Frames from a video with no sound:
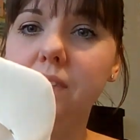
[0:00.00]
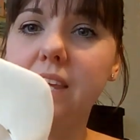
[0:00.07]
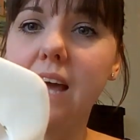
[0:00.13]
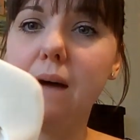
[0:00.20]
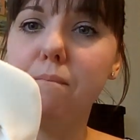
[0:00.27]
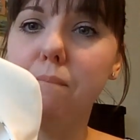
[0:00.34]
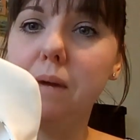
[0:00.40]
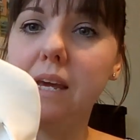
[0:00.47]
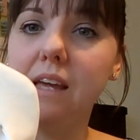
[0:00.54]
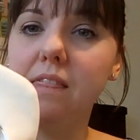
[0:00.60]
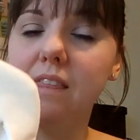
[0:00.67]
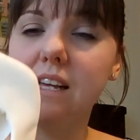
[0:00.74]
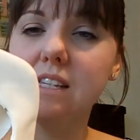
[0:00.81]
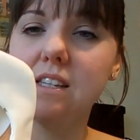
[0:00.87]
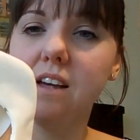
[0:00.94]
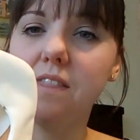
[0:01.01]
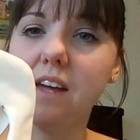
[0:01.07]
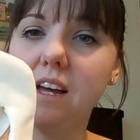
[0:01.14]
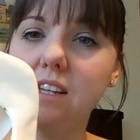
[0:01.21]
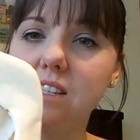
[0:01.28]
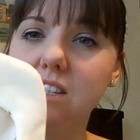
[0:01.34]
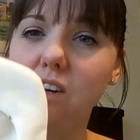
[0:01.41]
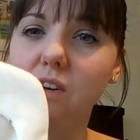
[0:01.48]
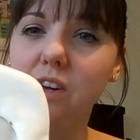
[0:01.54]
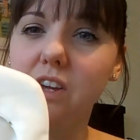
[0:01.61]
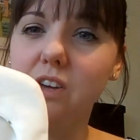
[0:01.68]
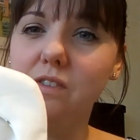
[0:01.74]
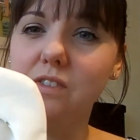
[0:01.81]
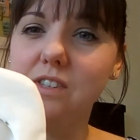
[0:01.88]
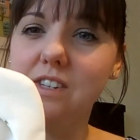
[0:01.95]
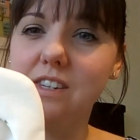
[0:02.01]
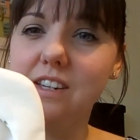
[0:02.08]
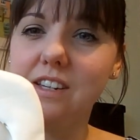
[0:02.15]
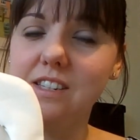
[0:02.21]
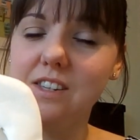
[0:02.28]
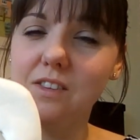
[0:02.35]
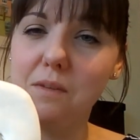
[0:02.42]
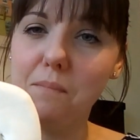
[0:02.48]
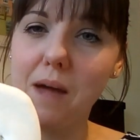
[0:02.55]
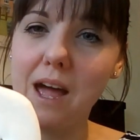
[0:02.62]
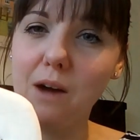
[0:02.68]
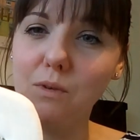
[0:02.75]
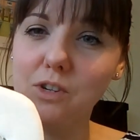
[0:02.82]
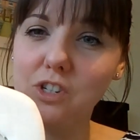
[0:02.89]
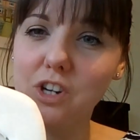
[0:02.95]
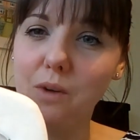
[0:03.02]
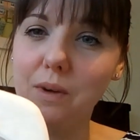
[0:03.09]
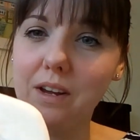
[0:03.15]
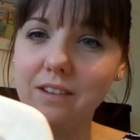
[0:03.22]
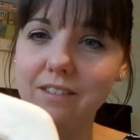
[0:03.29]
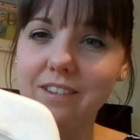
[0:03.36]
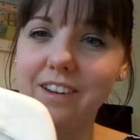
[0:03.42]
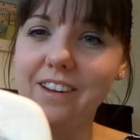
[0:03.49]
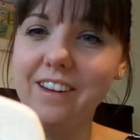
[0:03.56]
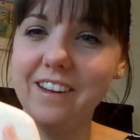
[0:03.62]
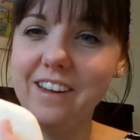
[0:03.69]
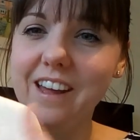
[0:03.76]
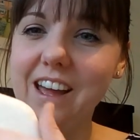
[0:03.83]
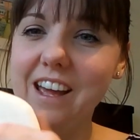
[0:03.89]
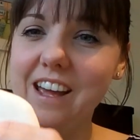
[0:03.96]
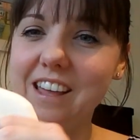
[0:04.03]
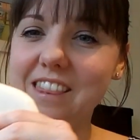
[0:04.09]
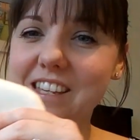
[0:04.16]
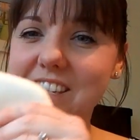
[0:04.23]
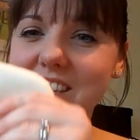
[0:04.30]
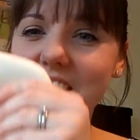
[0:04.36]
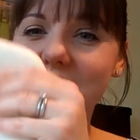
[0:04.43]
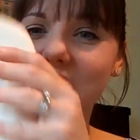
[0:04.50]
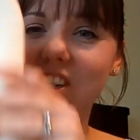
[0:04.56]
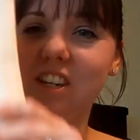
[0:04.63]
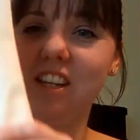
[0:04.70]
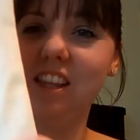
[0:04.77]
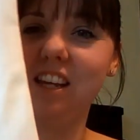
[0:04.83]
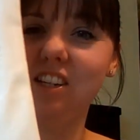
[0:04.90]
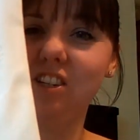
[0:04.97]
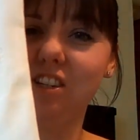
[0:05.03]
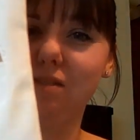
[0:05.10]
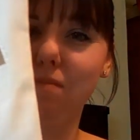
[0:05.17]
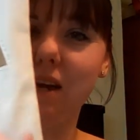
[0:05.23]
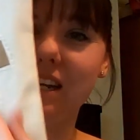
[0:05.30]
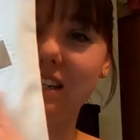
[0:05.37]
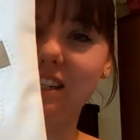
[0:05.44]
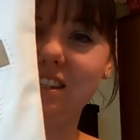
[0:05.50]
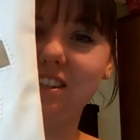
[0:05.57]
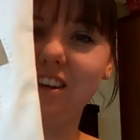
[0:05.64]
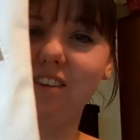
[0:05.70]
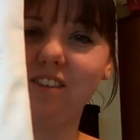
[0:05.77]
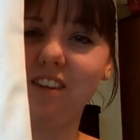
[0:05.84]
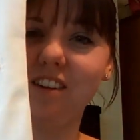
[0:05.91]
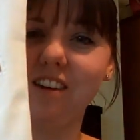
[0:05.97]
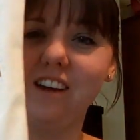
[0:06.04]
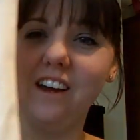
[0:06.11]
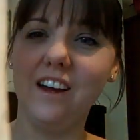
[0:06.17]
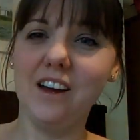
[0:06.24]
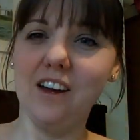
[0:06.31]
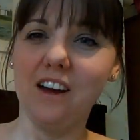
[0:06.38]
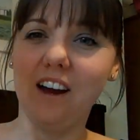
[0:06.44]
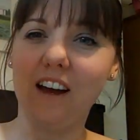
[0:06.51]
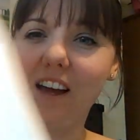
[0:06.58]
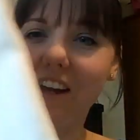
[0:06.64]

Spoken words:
camping and things like that. So I used it so the bear was showing in this section, and then just made it so that I